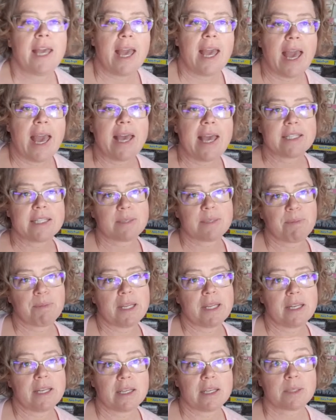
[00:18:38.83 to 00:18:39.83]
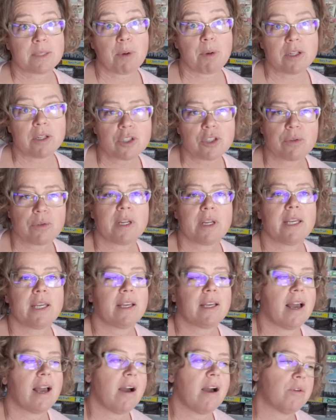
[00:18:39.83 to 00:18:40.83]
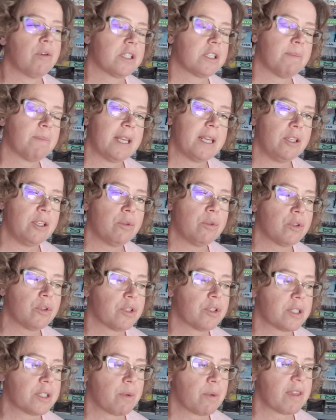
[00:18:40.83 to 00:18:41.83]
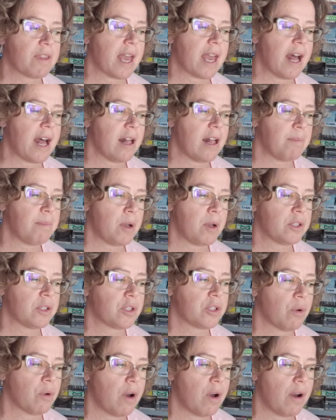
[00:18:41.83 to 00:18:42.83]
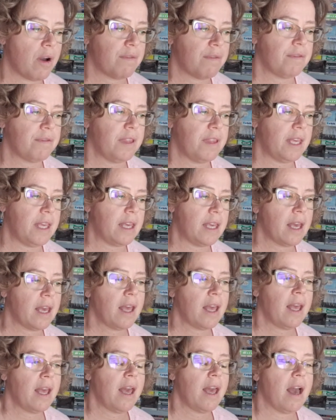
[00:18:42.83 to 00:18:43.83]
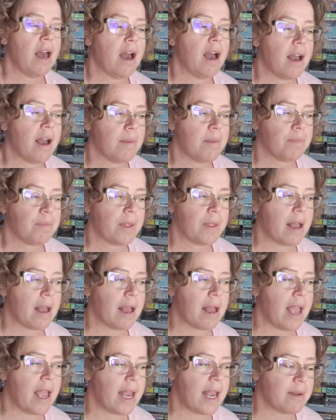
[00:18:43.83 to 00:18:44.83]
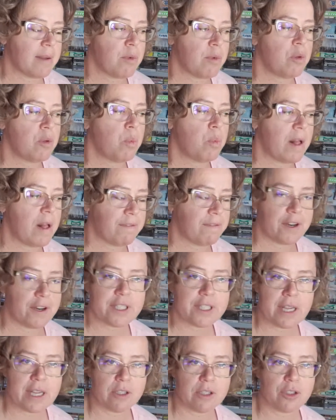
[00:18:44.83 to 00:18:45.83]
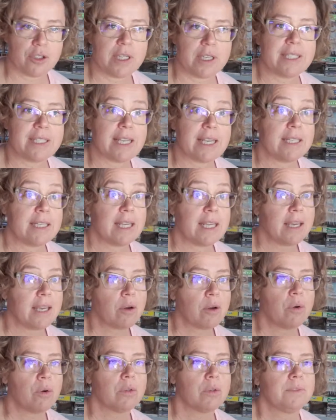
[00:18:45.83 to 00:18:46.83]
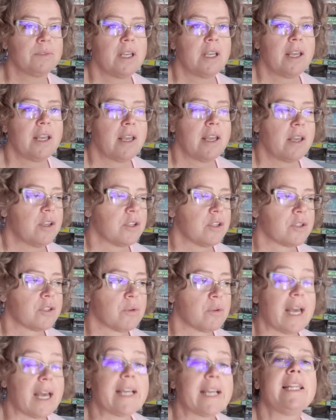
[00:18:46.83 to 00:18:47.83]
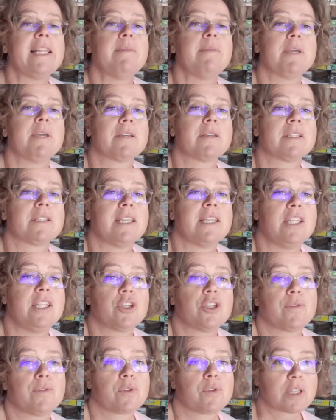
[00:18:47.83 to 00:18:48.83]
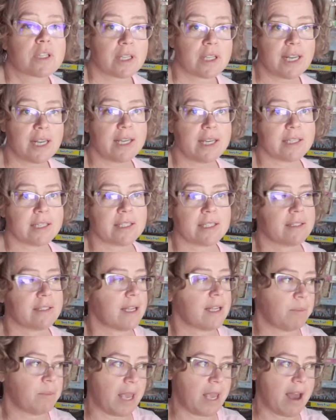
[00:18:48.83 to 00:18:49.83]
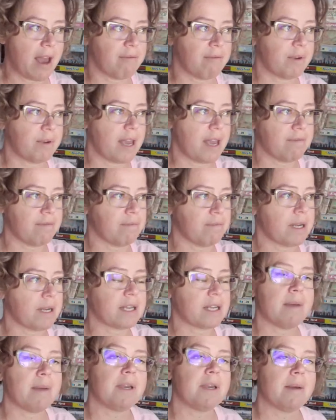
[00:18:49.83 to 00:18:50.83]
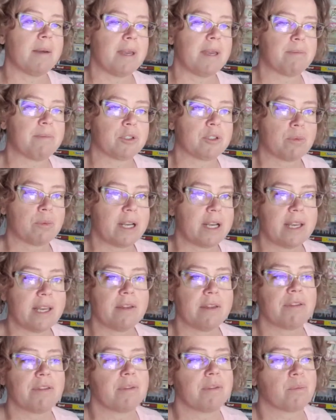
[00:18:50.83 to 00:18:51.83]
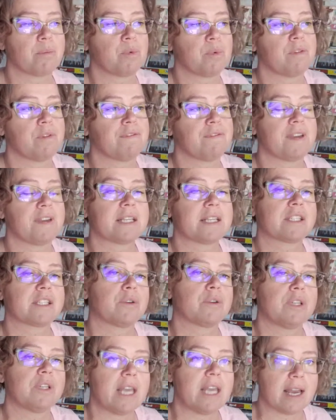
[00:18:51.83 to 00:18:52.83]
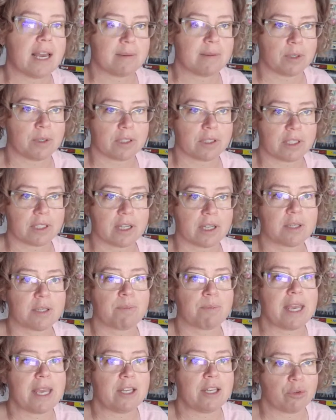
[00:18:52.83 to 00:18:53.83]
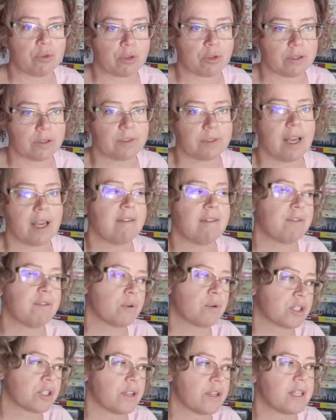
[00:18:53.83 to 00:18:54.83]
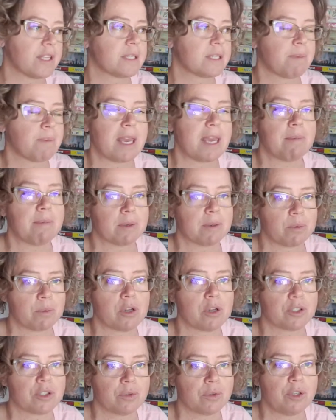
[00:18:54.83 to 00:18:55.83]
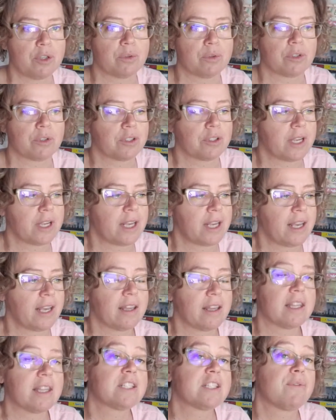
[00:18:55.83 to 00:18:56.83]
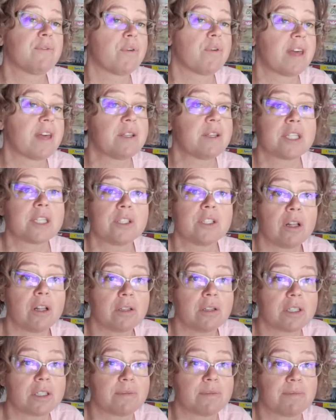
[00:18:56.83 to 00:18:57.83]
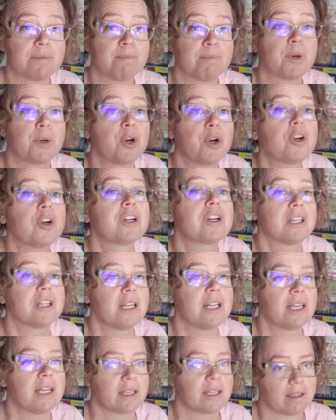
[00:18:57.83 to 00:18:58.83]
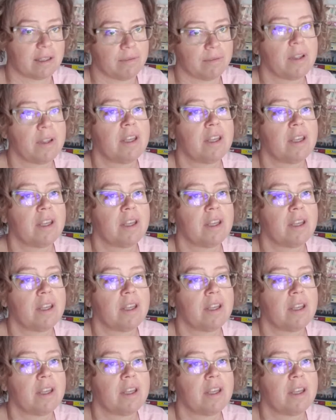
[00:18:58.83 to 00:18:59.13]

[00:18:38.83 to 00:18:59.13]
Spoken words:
has been sponsoring our spay neuters with the help also of the Animal Welfare Center in San Diego. So luckily, because each of those clinics that we have one coming up April 20th, will fix 30 animals, spay and neuter. I focus on the spay, but we're also neuter. That's $4,000 per clinic.